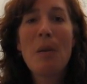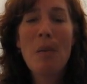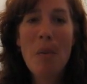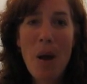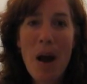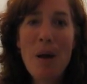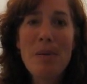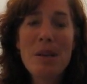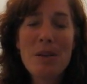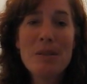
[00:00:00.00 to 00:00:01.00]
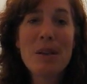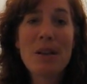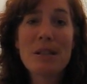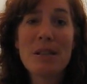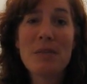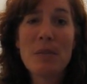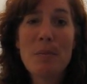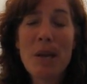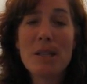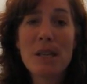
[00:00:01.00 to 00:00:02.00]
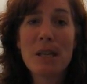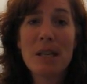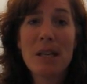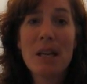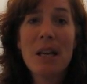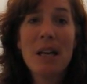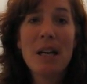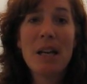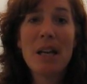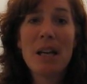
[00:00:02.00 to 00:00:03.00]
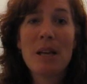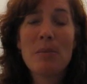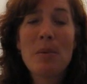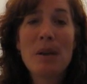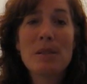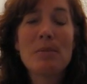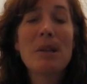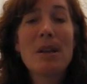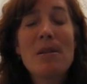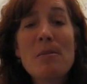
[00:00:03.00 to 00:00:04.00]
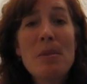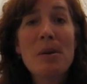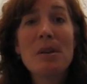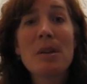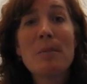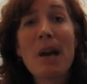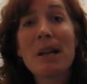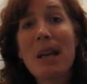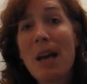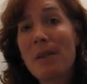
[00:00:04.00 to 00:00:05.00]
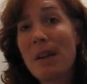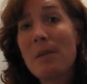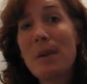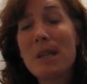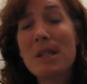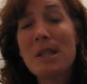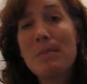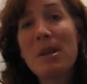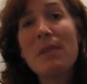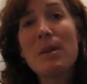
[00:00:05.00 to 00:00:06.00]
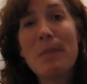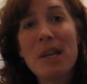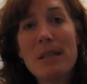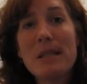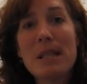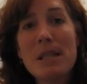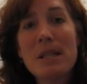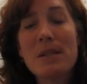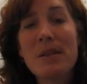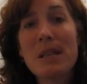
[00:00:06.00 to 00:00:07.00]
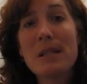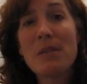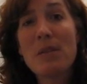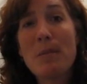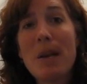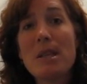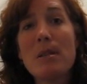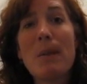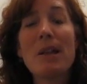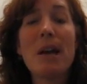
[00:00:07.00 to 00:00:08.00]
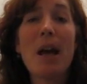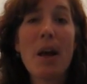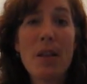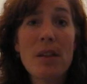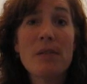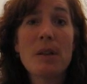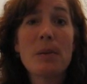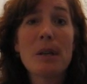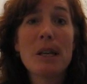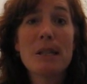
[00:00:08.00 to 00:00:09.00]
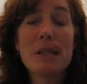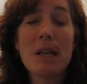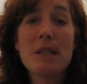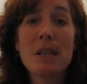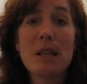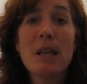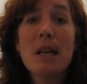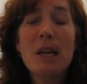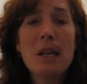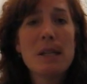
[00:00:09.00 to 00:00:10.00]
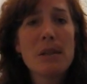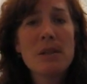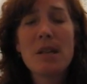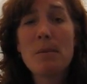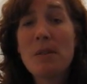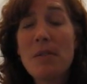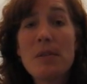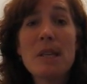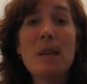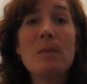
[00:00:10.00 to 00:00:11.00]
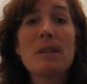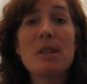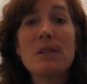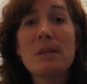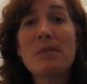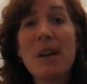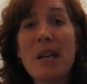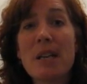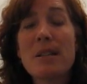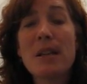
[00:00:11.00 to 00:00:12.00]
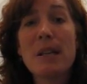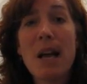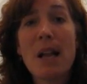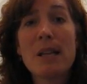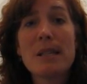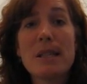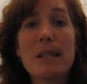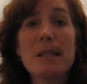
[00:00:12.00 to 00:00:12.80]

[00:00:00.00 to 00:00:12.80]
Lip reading: how we use all this information and what's really important about accounting, which is being able to make decisions with this information about the health of an organization. So in Chapter 15, we'll do some financial analysis